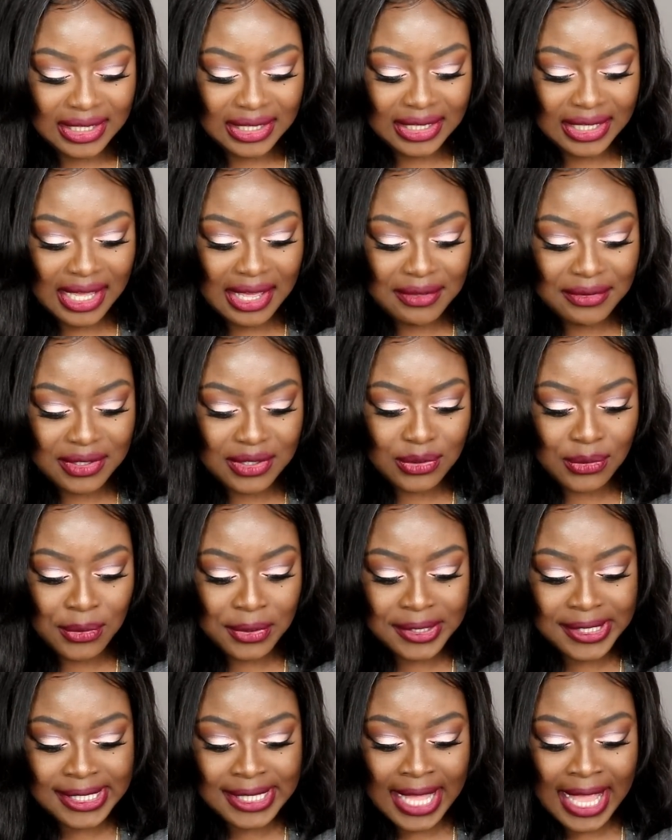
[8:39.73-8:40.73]
Kevin,
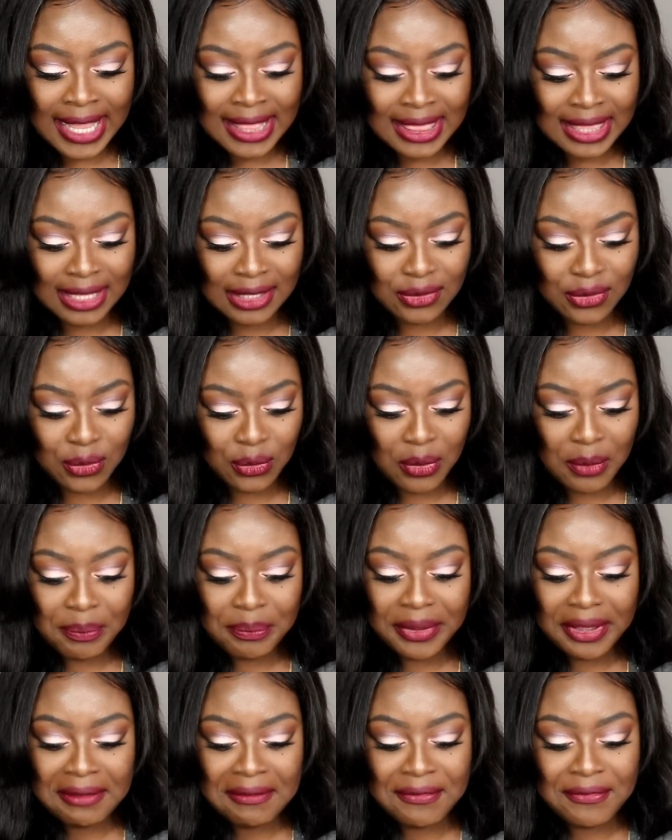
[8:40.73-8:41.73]
you said that you're a
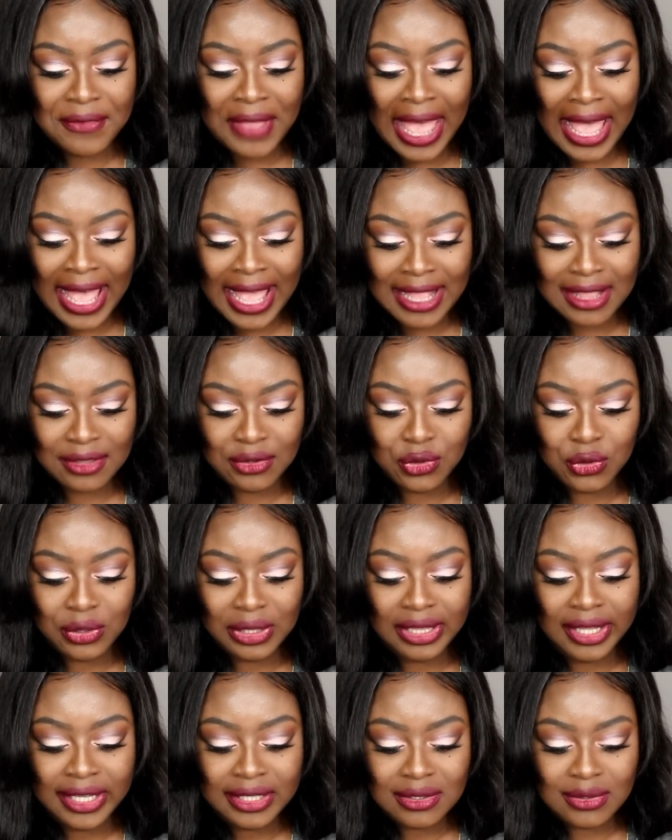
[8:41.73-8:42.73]
big fan and
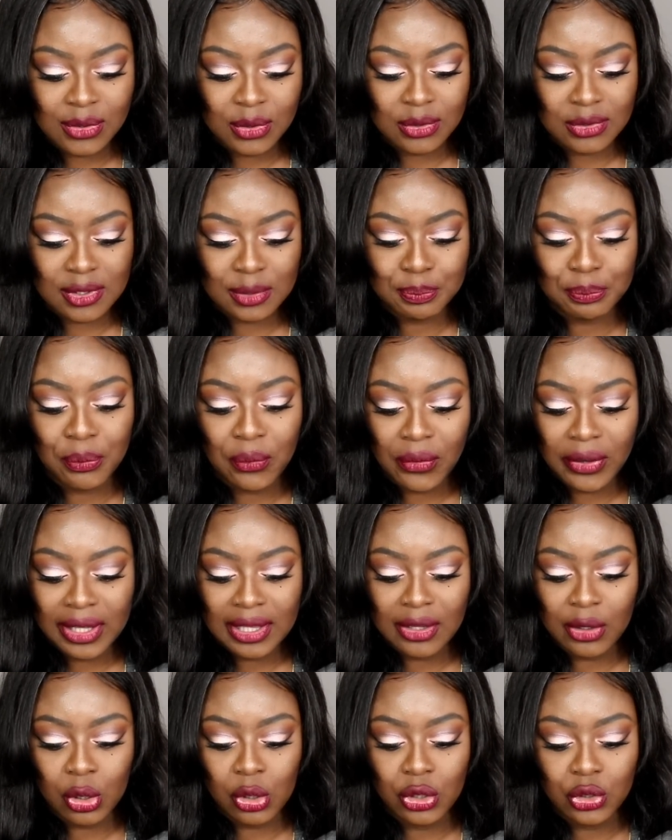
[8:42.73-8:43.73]
you'd like to spoil
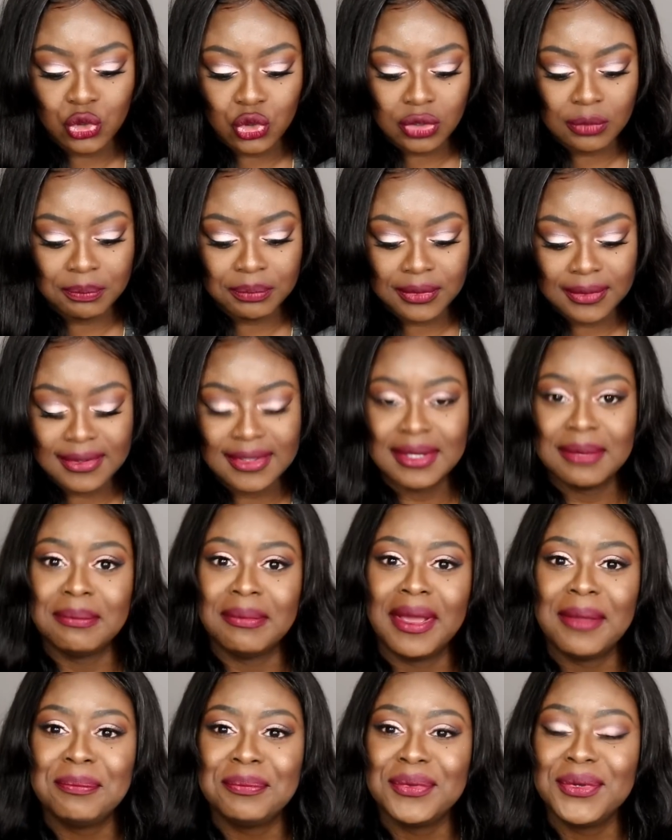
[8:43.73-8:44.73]
and contribute to
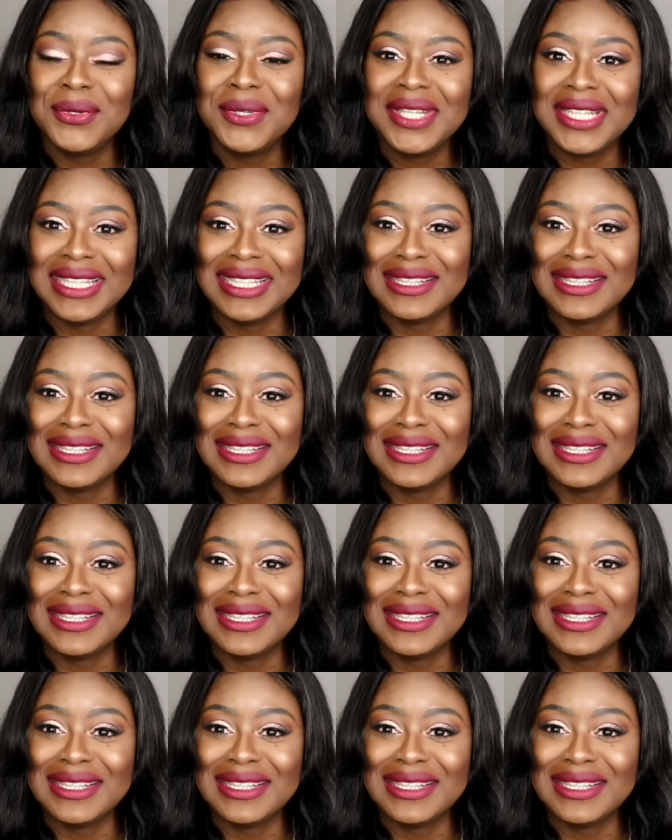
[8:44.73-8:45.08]
my beauty.